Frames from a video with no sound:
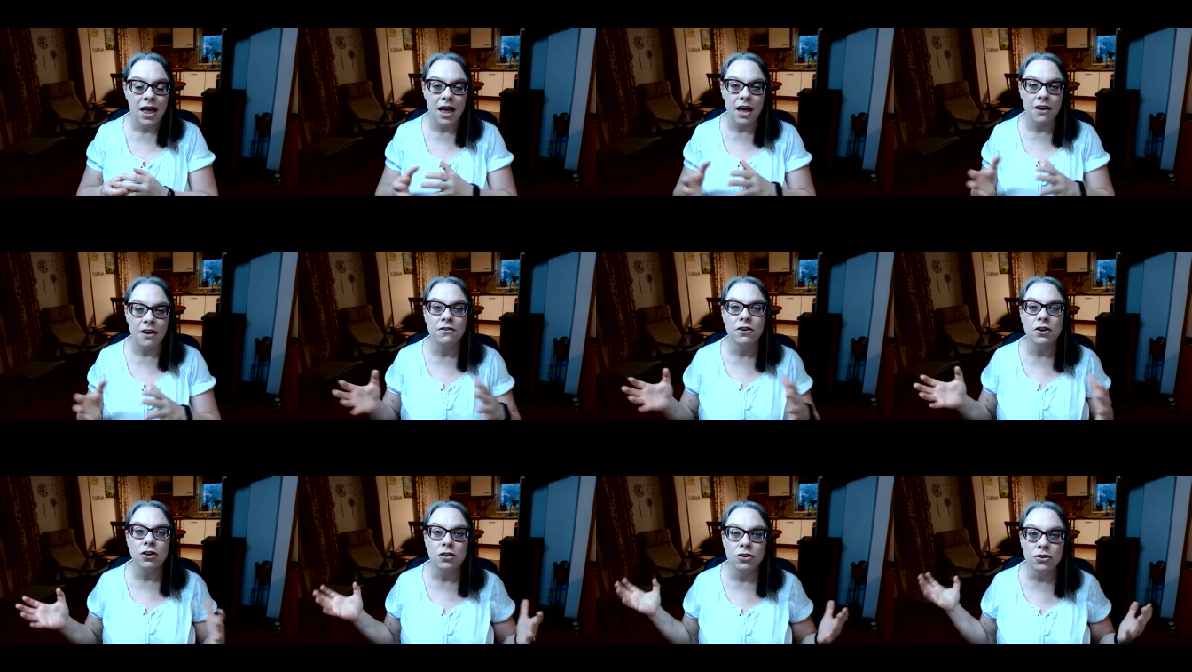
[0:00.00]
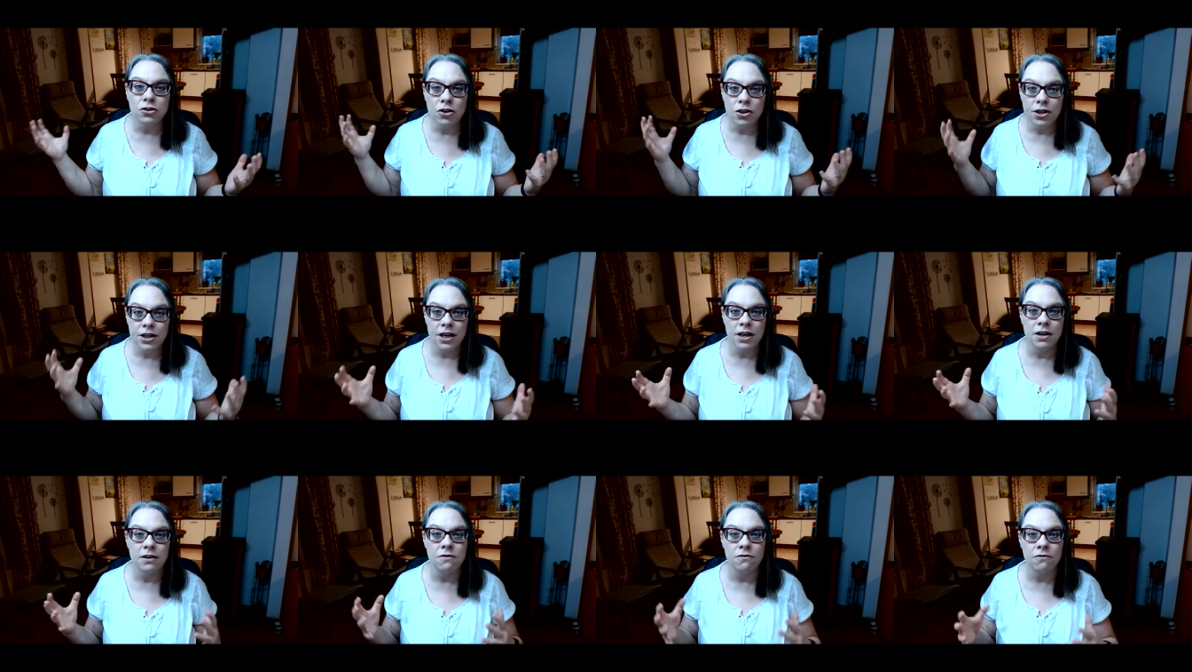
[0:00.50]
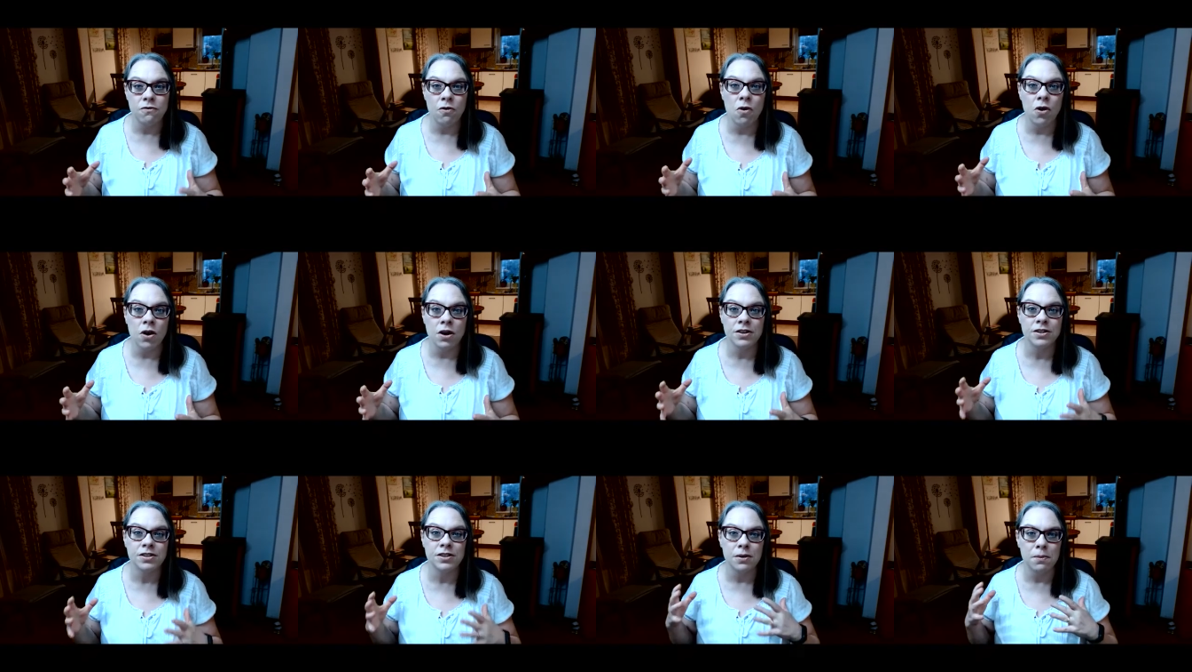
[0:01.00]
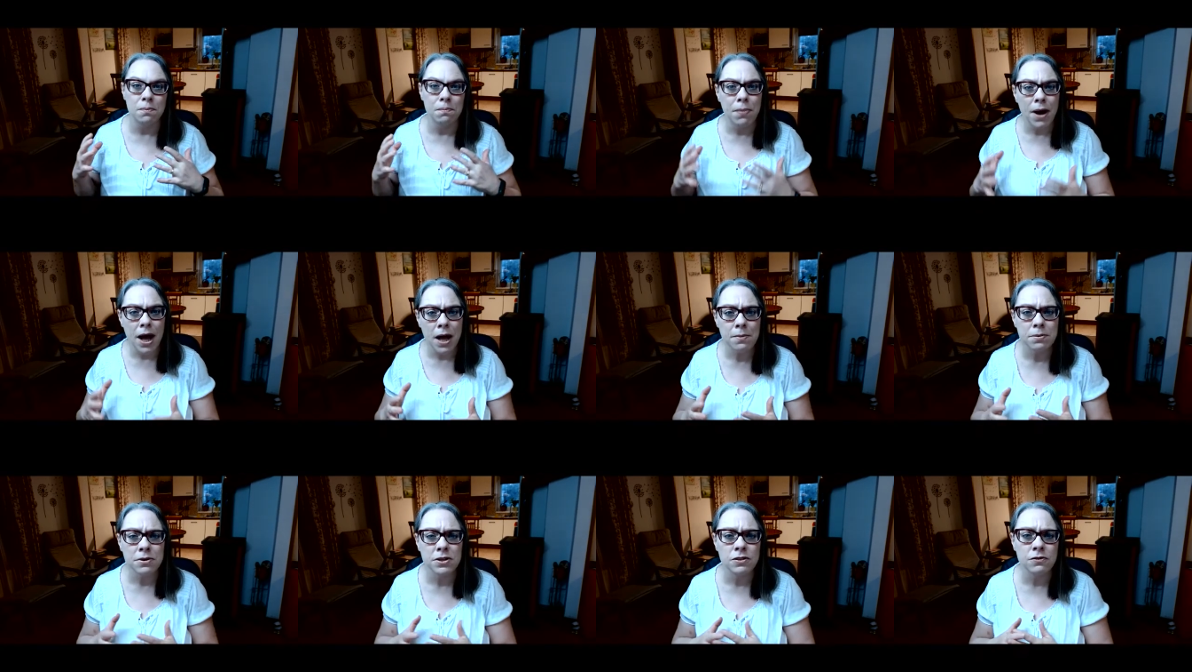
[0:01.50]
If you're looking for some
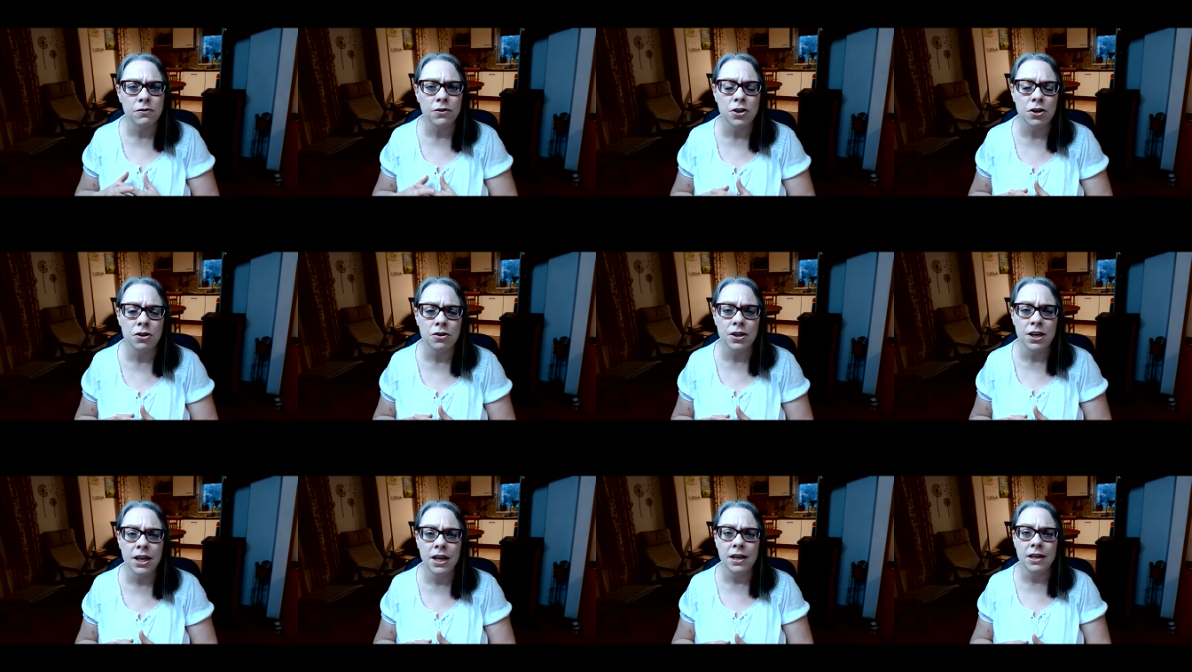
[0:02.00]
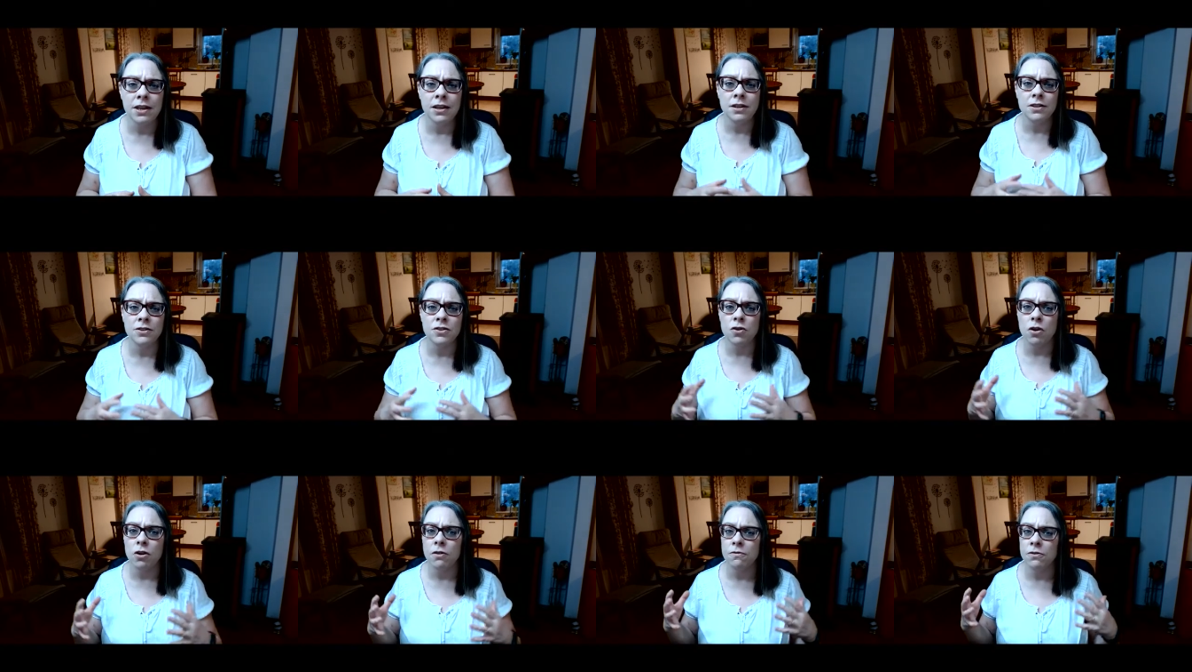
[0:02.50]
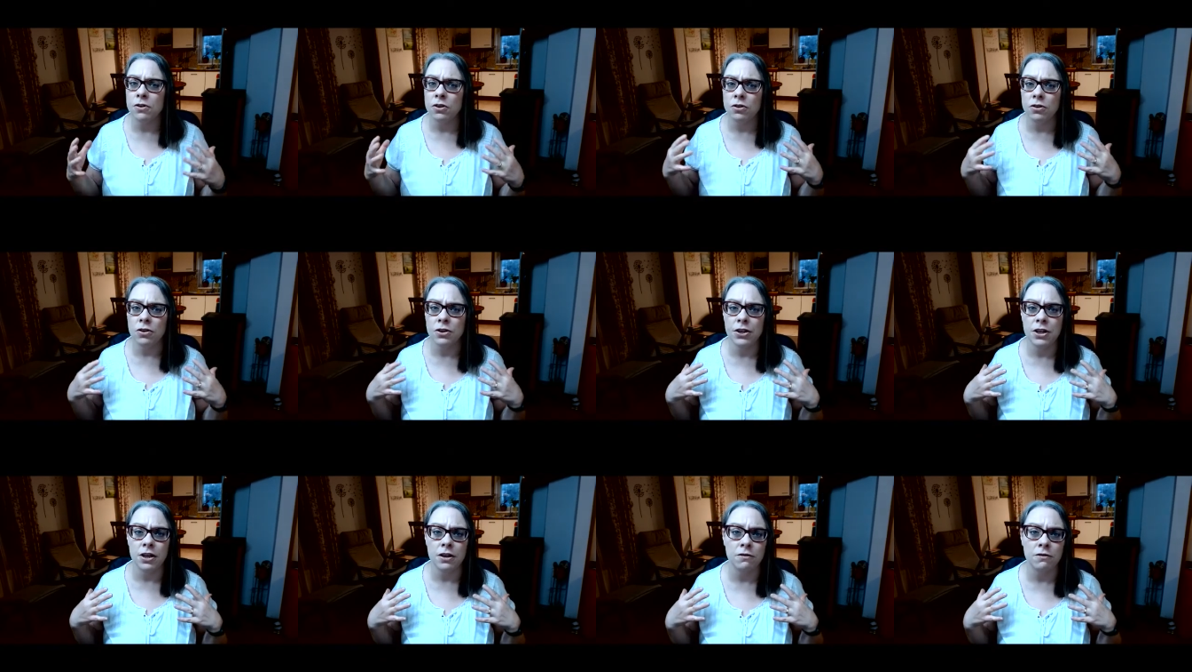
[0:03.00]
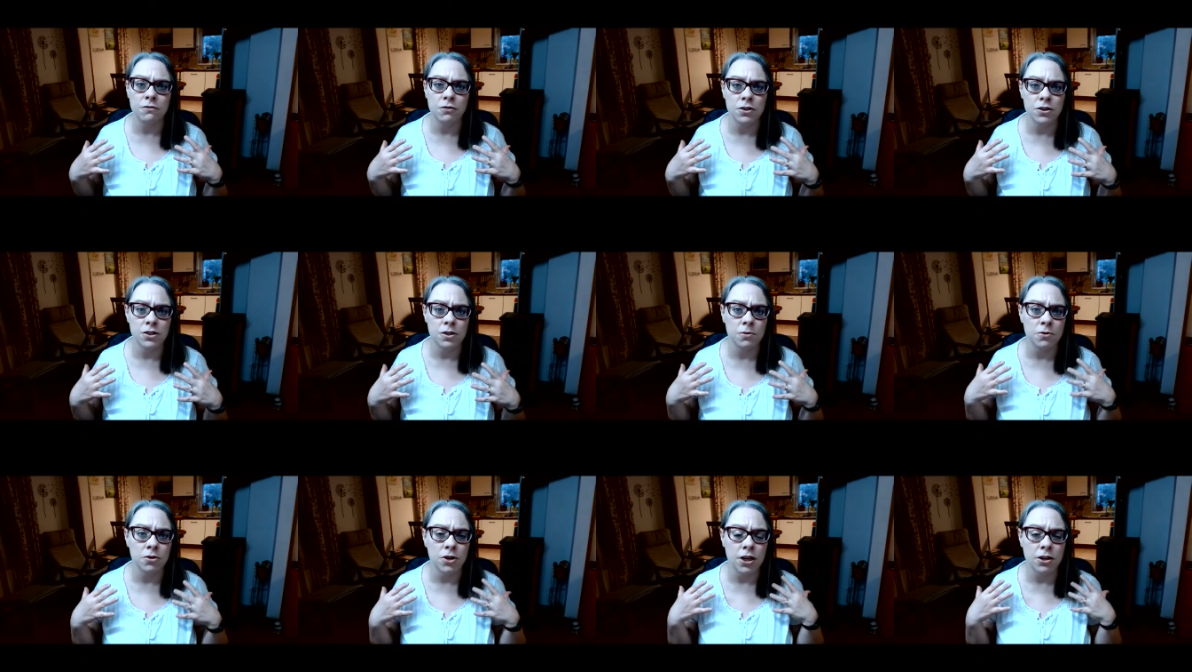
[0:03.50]
Bibles for your kids, or if you're looking for
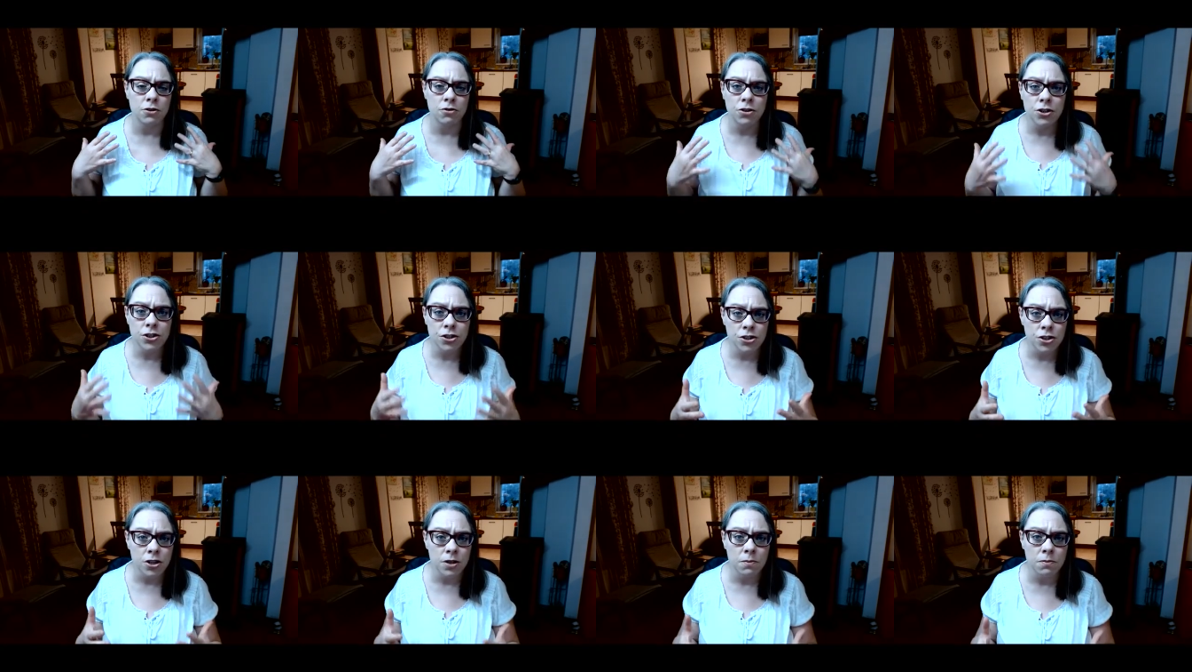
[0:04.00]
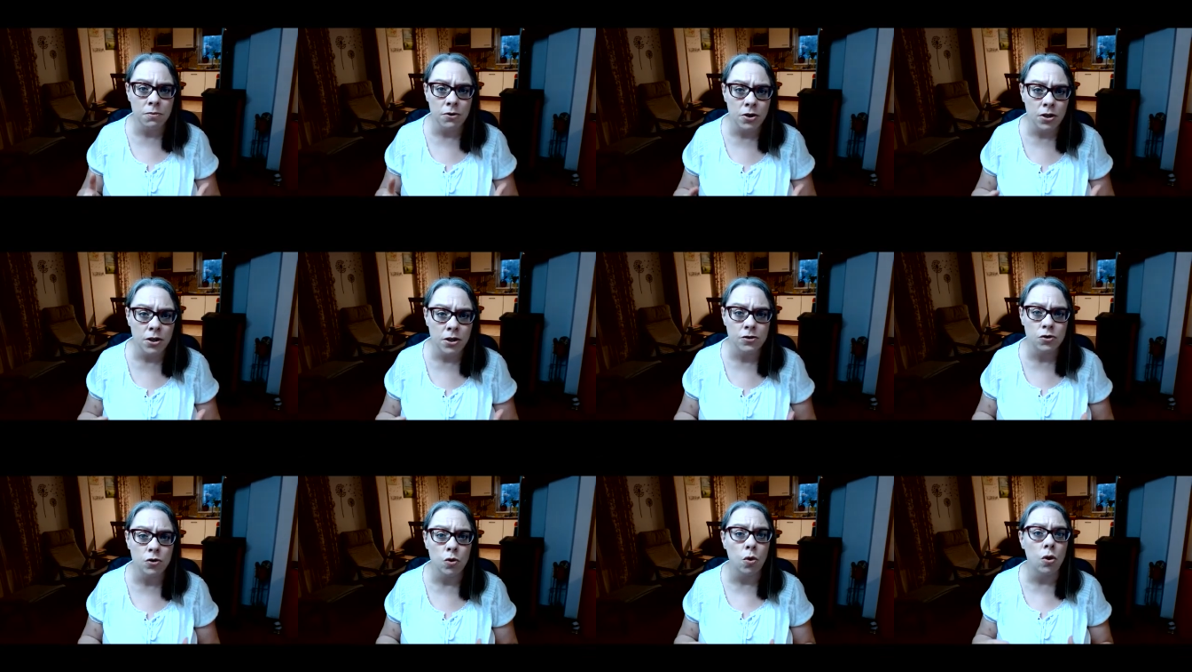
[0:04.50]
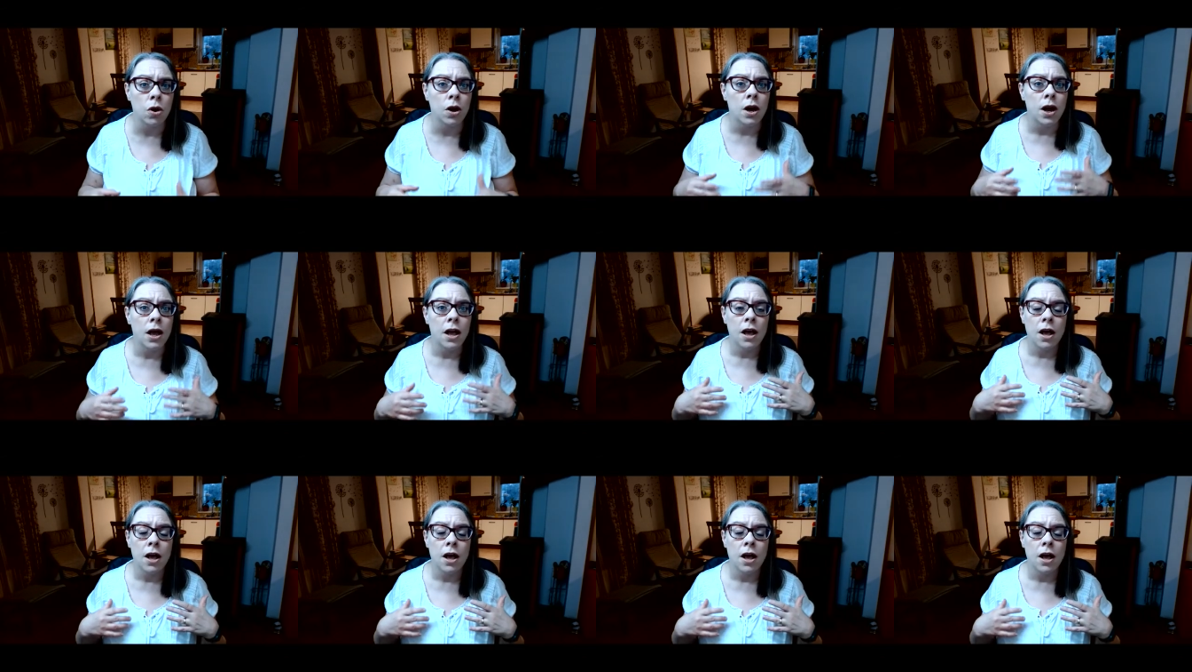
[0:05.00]
some great Christian books or